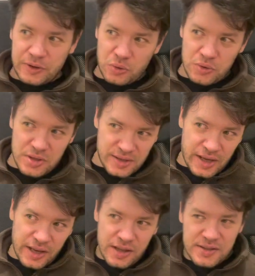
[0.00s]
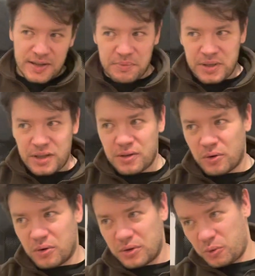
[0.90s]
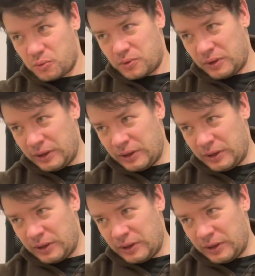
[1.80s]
you designing something, or you